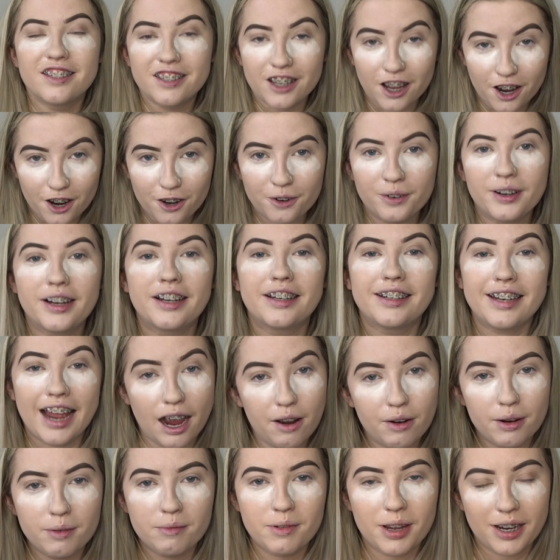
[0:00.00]
So
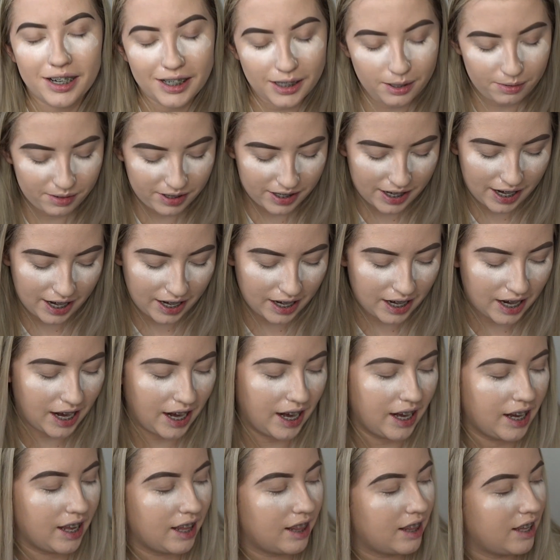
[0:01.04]
now I'm going to be
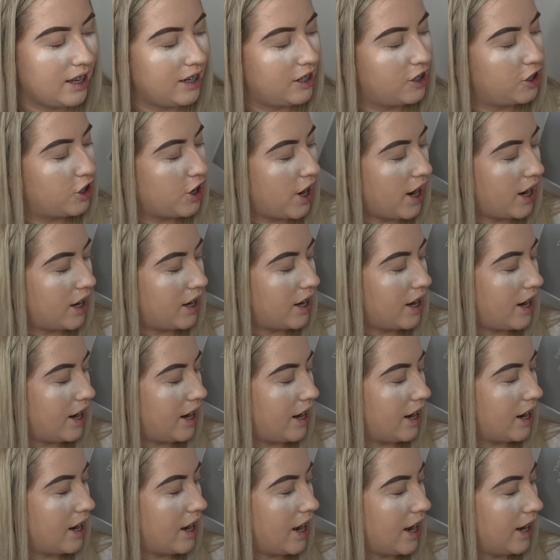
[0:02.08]
taking this shade
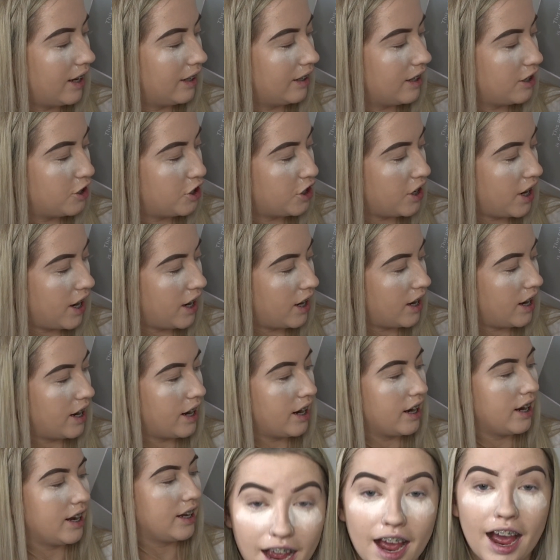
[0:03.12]
here and this shade
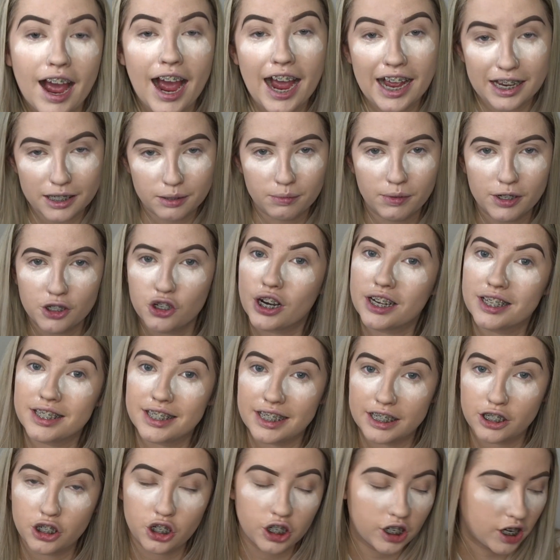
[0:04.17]
here as my
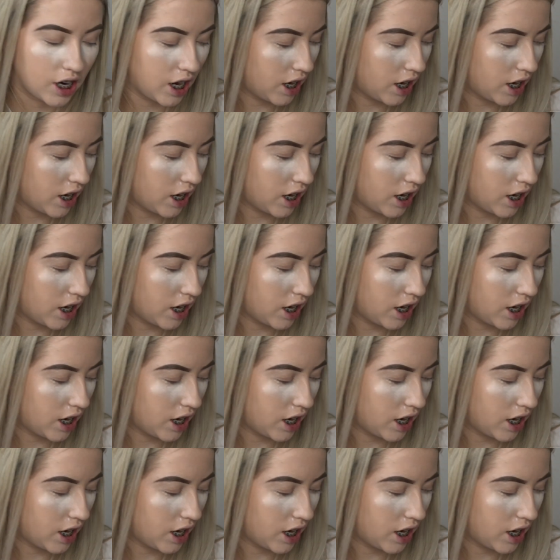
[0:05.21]
transition